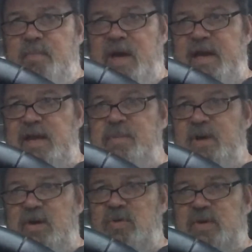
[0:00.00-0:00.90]
But
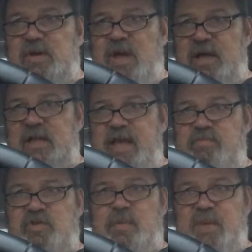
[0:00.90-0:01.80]
anybody who
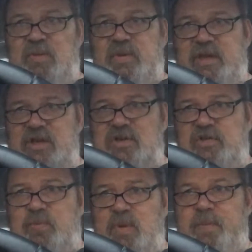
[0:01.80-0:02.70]
claims to be
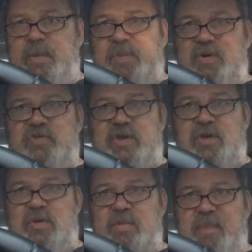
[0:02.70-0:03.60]
religious will be
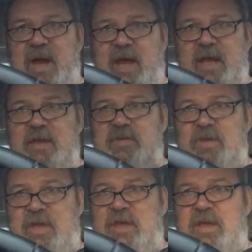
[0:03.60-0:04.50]
persecuted by
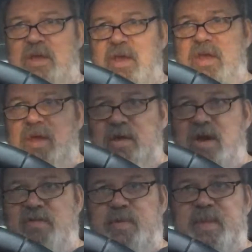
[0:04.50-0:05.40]
the
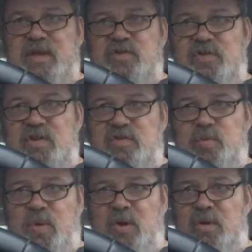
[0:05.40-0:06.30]
governments of
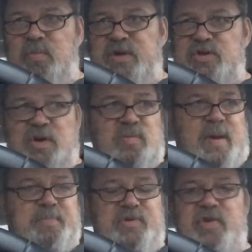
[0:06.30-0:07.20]
this world, which are
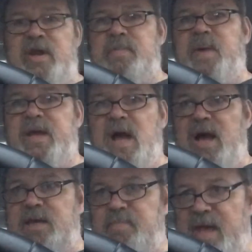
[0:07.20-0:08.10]
represented by
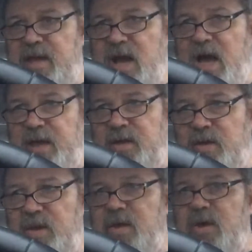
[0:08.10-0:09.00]
Gog and Magog.
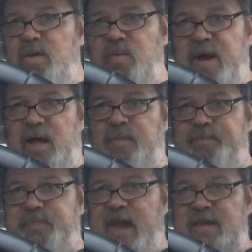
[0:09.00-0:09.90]
Well,
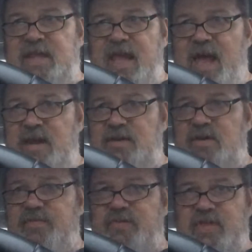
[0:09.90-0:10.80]
at the
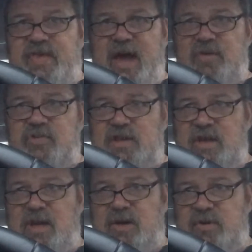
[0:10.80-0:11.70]
end of the
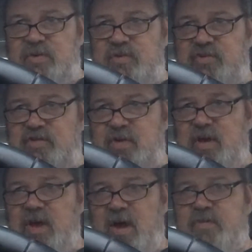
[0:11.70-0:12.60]
1,000 years
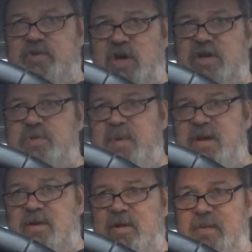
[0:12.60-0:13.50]
of
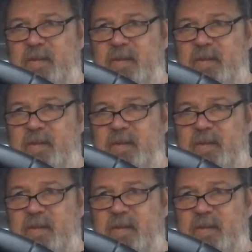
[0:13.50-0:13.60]
judgment,